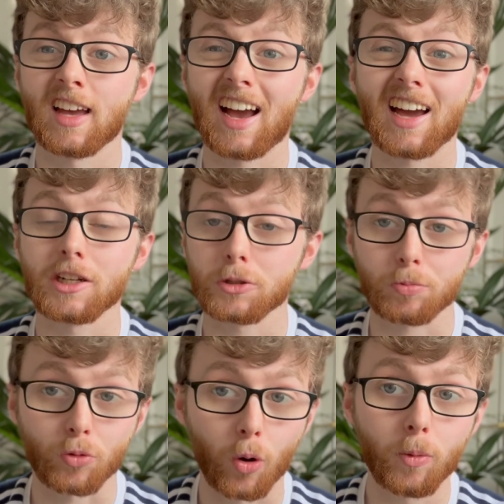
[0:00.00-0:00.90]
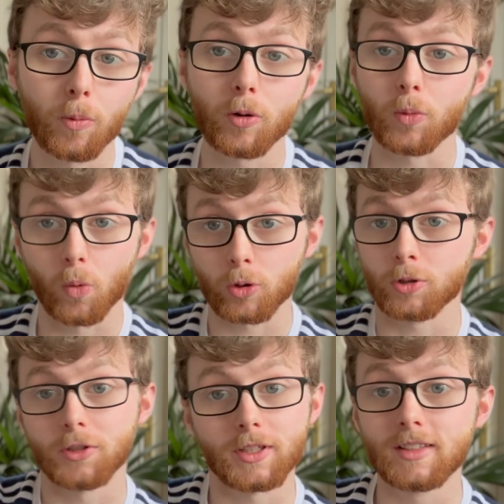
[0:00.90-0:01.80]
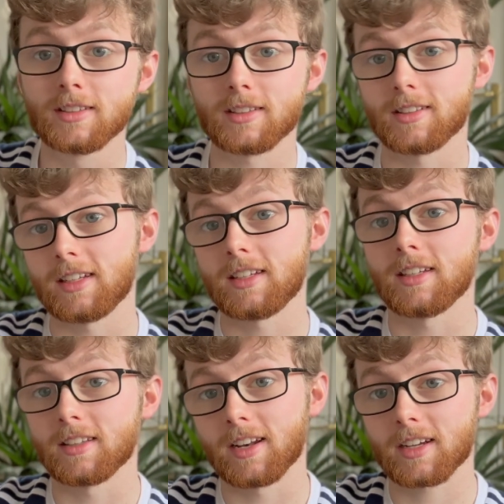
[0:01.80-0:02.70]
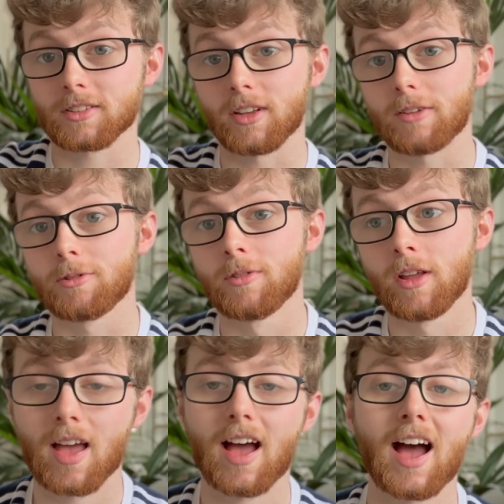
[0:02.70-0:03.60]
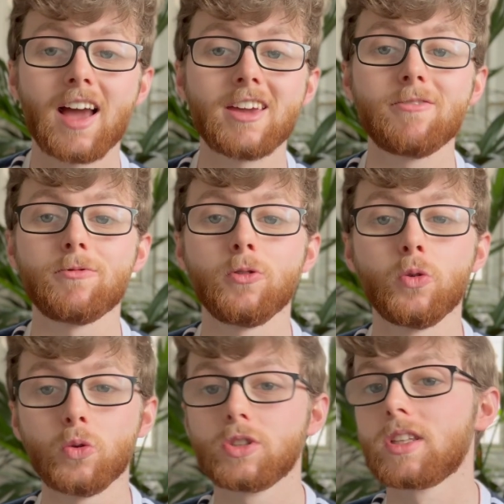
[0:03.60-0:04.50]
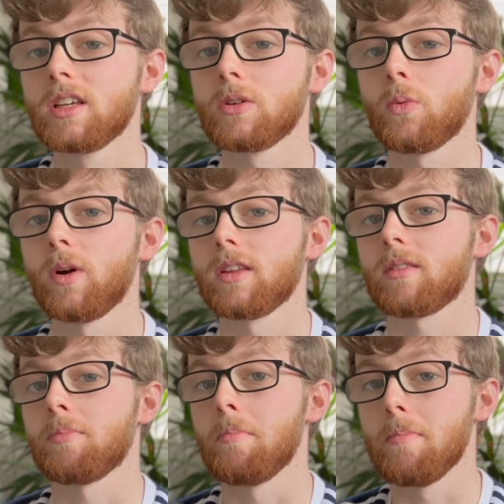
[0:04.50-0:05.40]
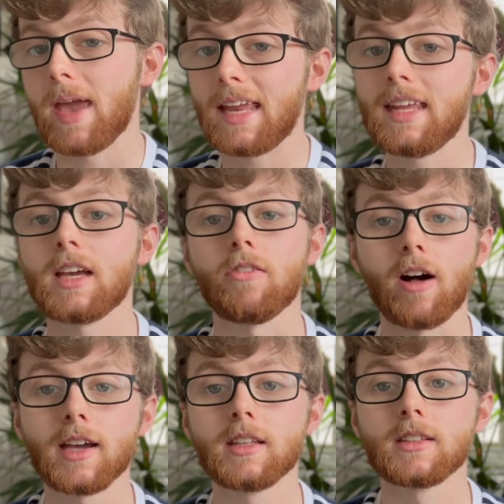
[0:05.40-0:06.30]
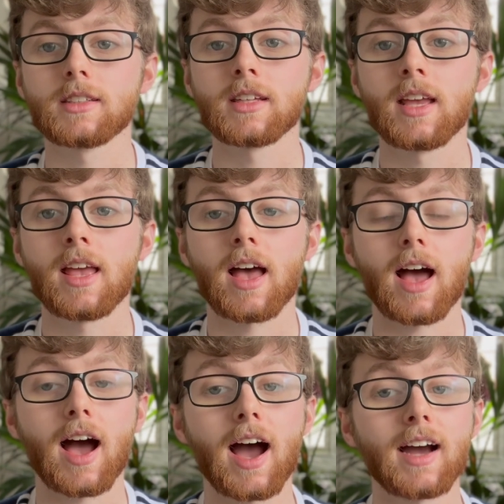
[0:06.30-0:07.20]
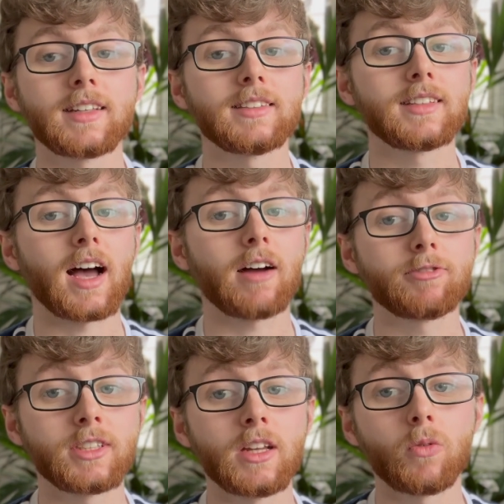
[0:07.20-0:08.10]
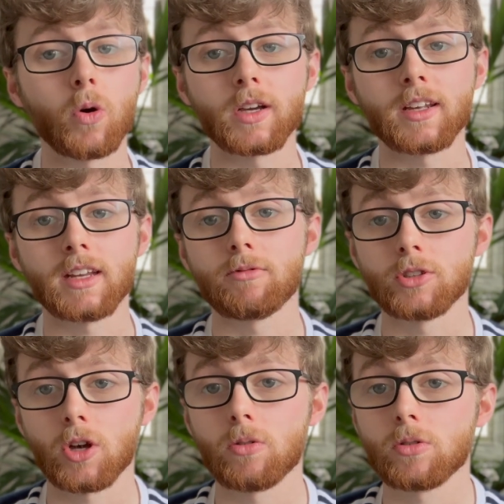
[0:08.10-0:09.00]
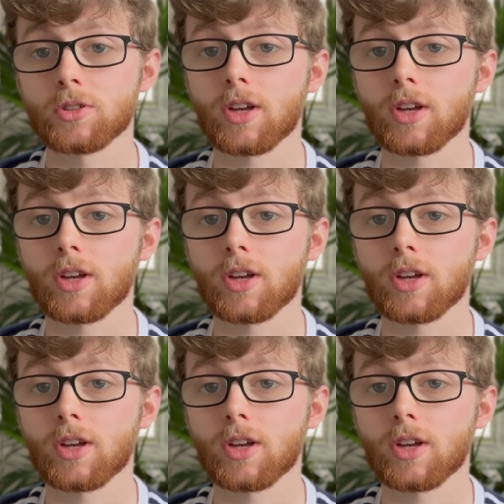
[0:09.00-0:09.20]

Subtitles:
And it's probably what you need to take you to the next level. I've used it with many clients and I've seen a lot of great results.